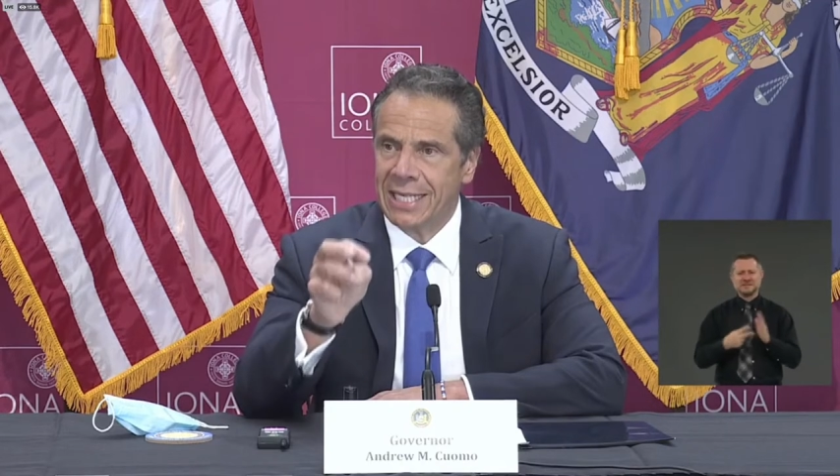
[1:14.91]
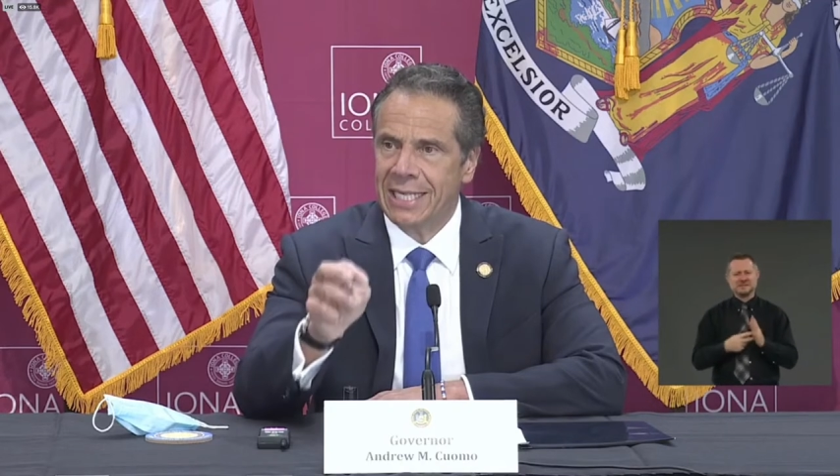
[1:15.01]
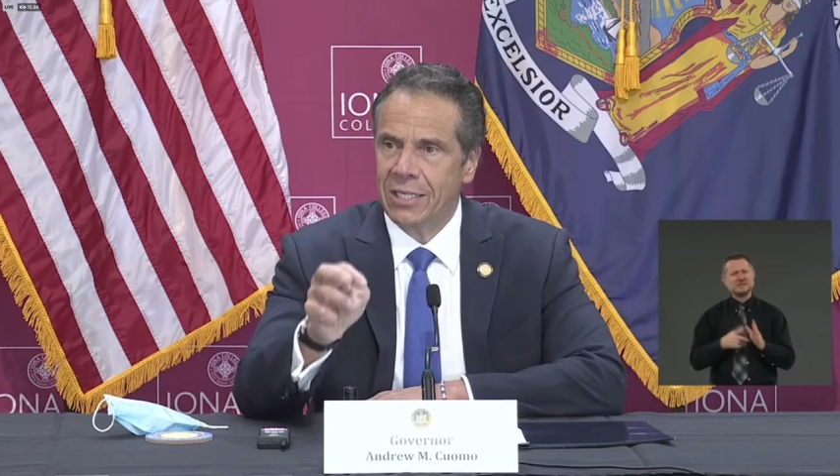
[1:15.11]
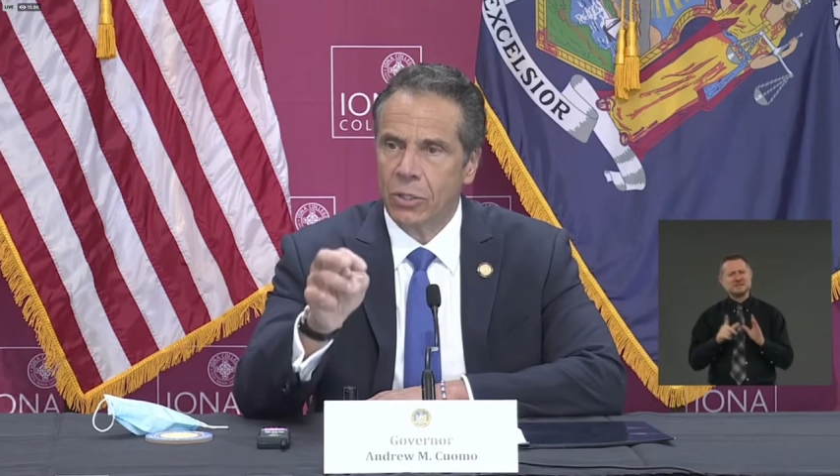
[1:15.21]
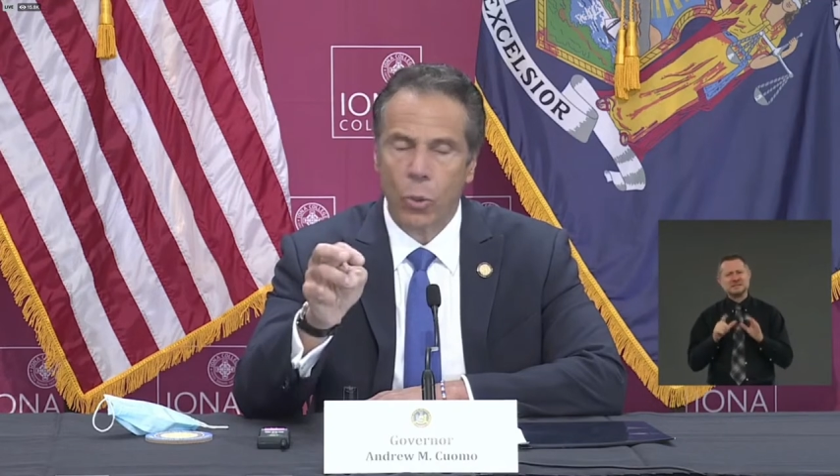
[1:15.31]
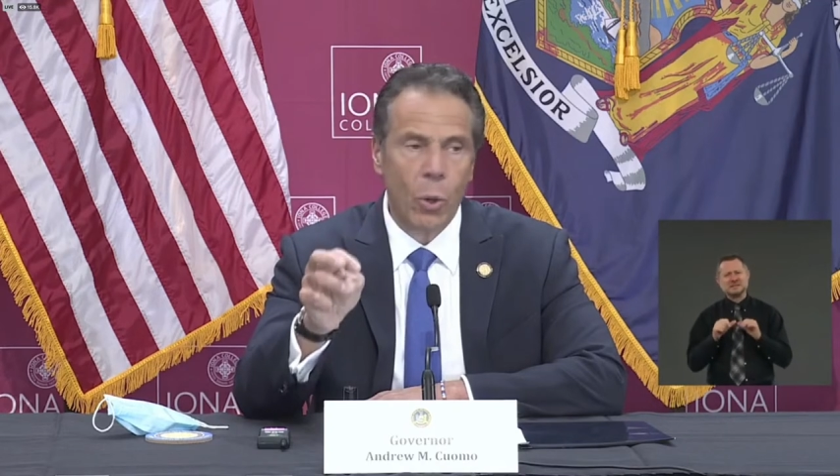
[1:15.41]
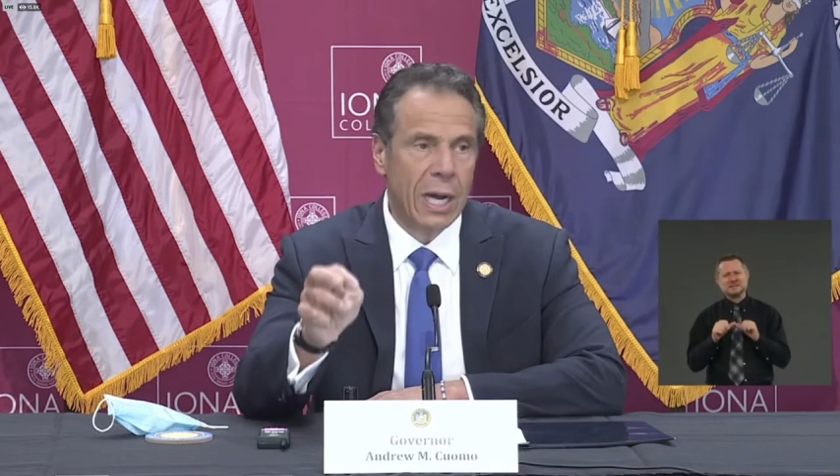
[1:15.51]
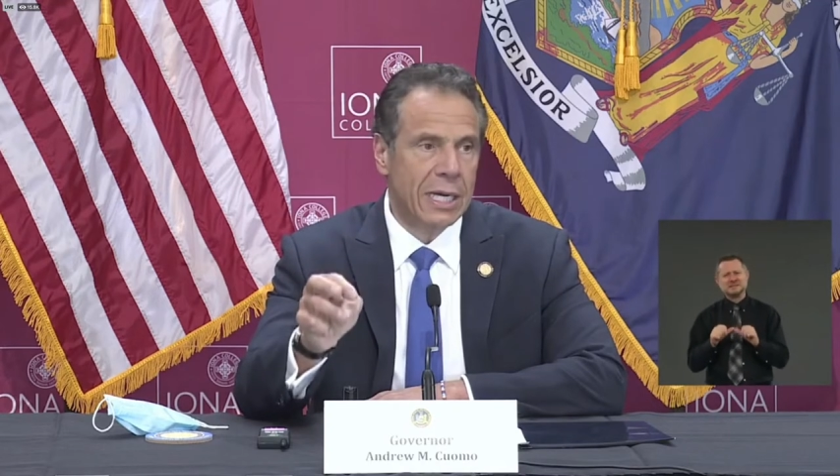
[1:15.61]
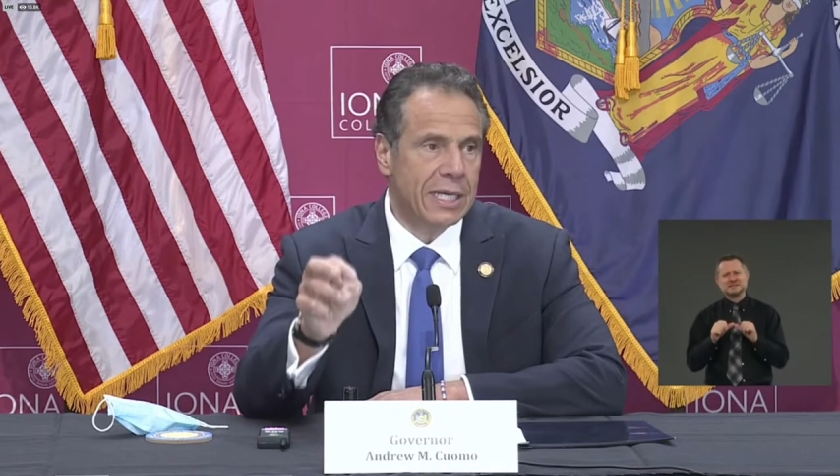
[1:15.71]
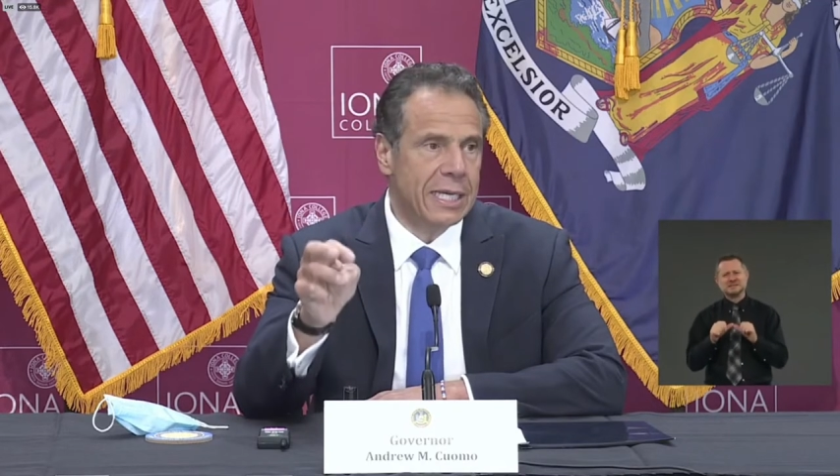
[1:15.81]

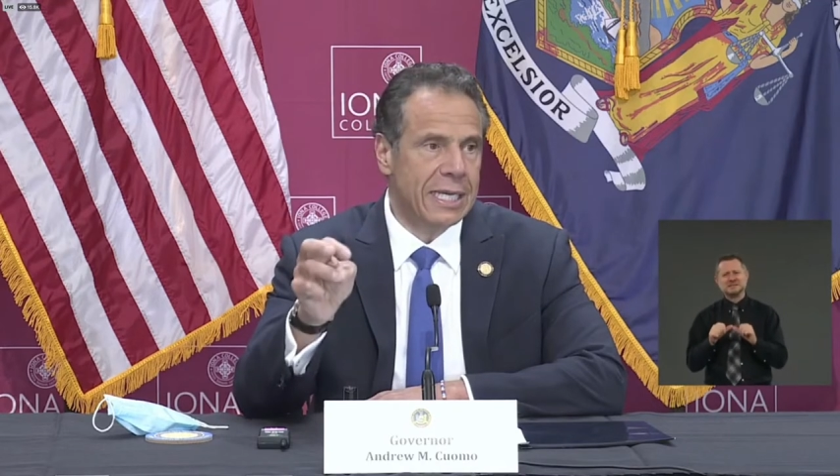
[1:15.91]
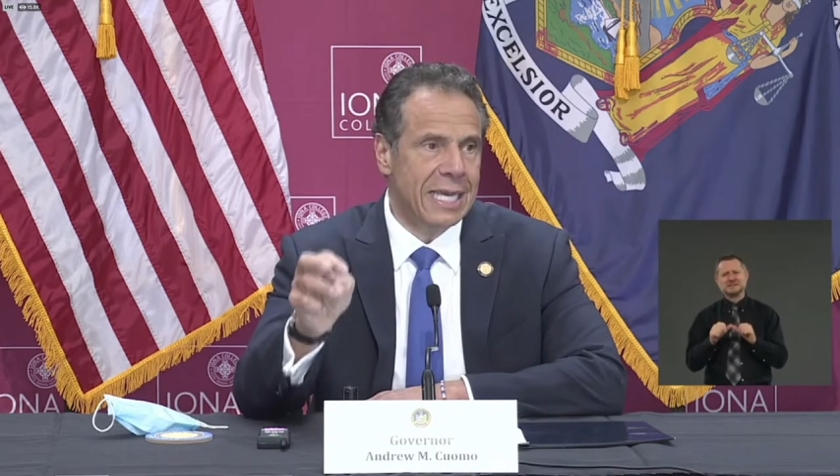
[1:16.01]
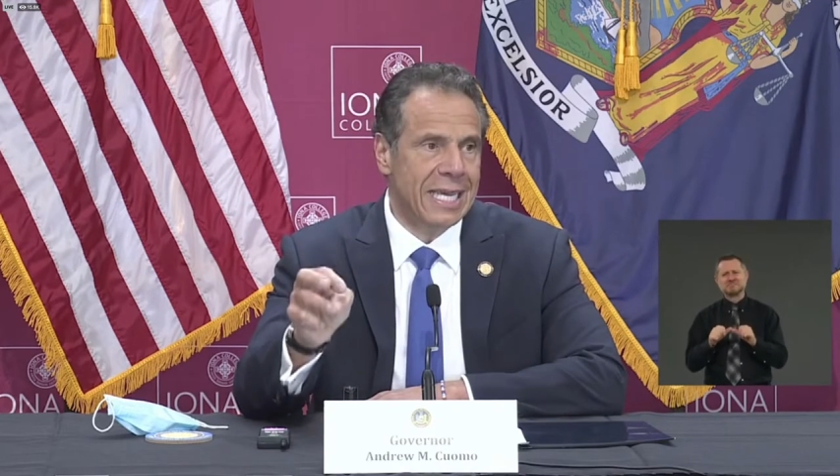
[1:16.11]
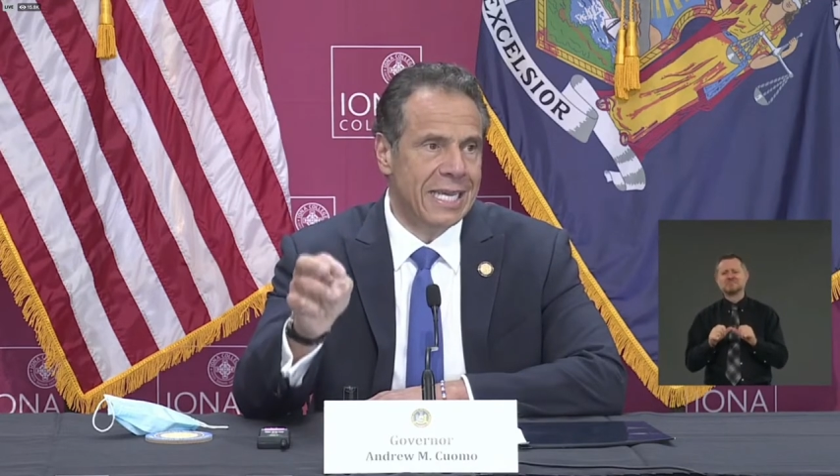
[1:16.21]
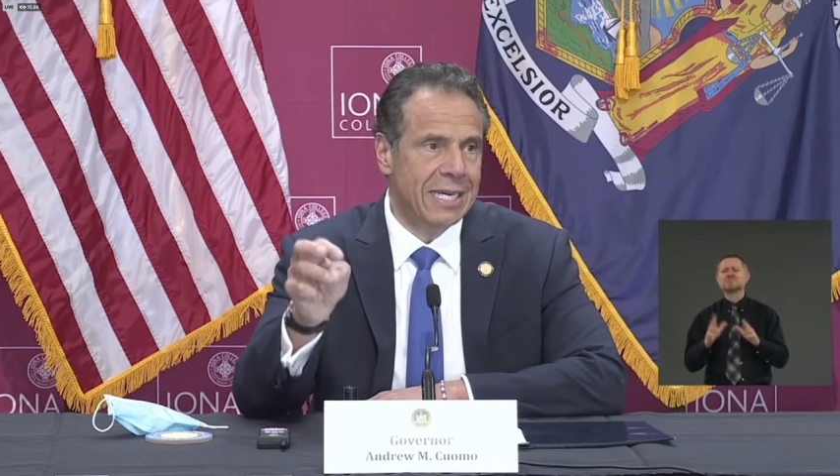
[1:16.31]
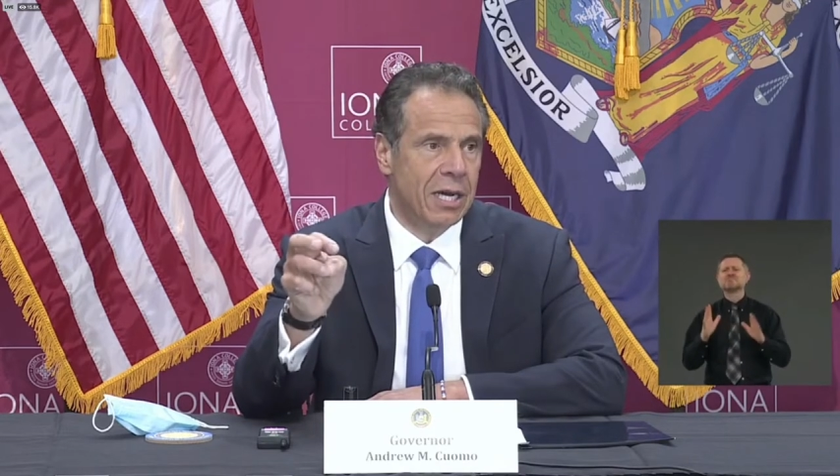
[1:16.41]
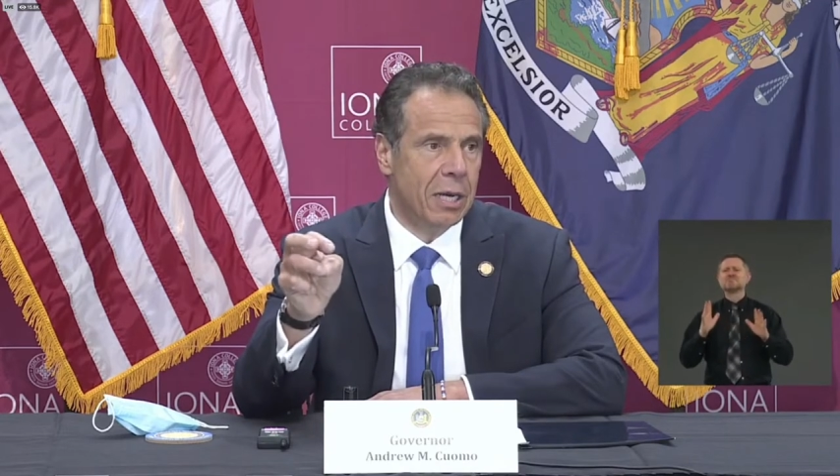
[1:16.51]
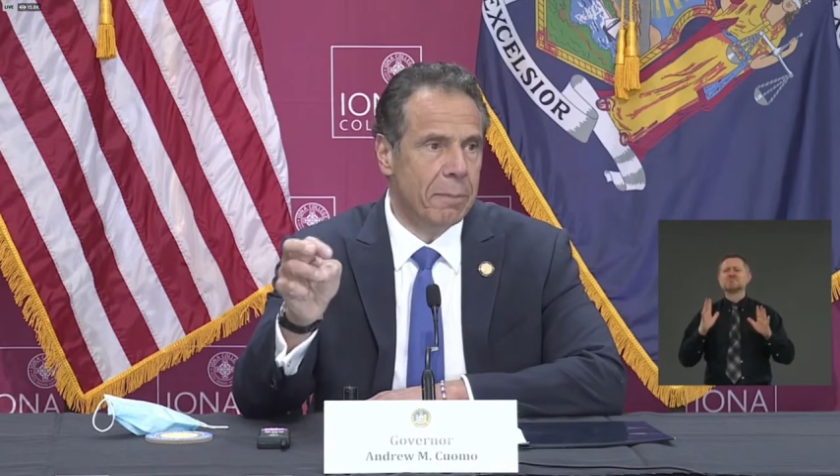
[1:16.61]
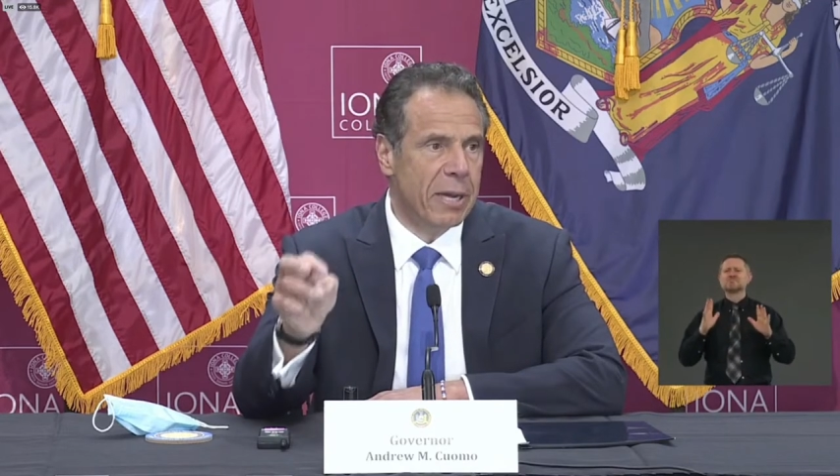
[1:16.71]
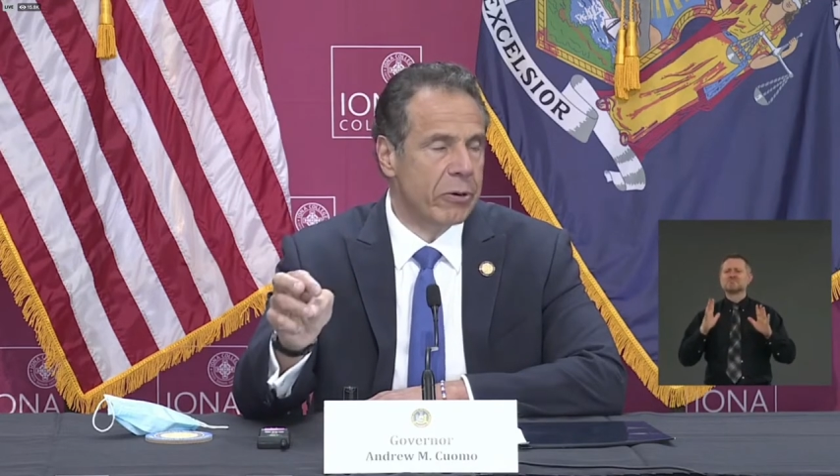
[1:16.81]
Inequality in
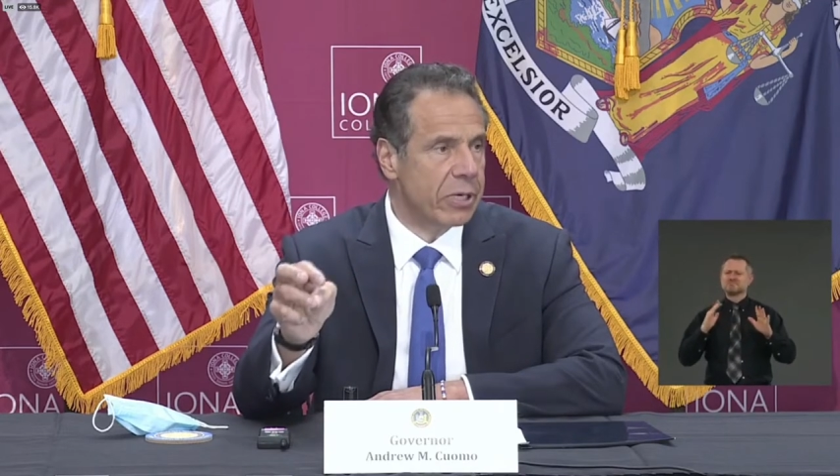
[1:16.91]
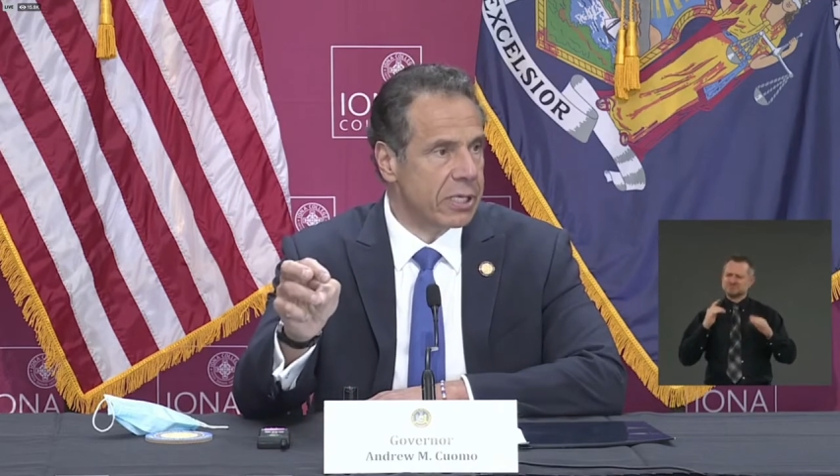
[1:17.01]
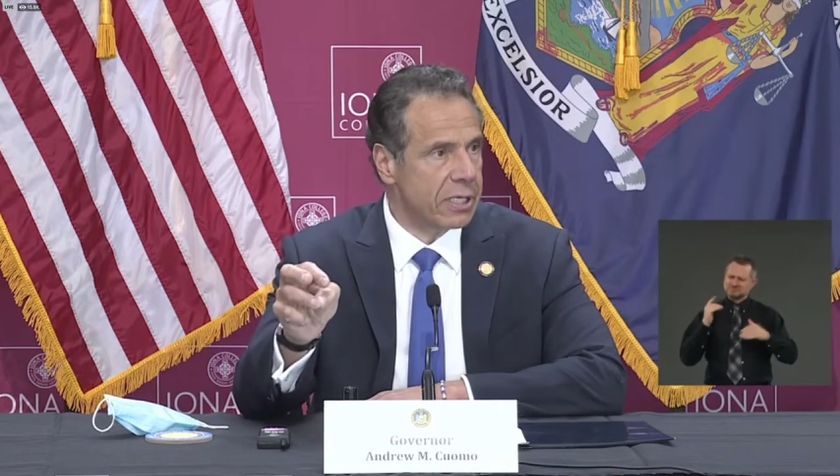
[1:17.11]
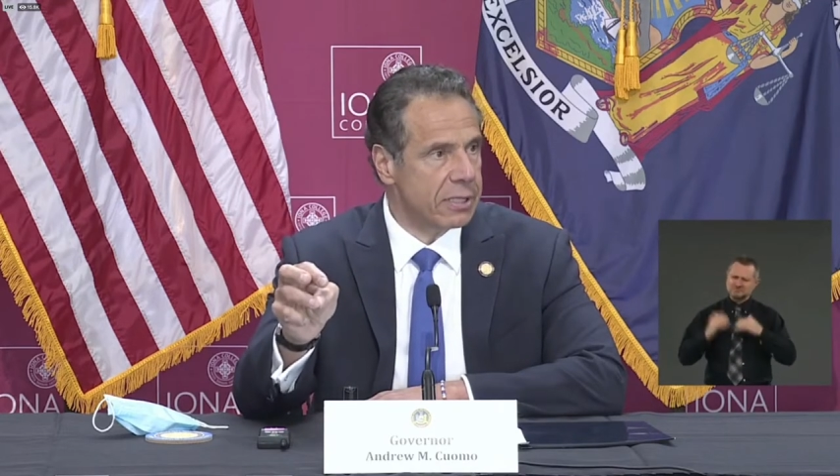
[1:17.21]
America.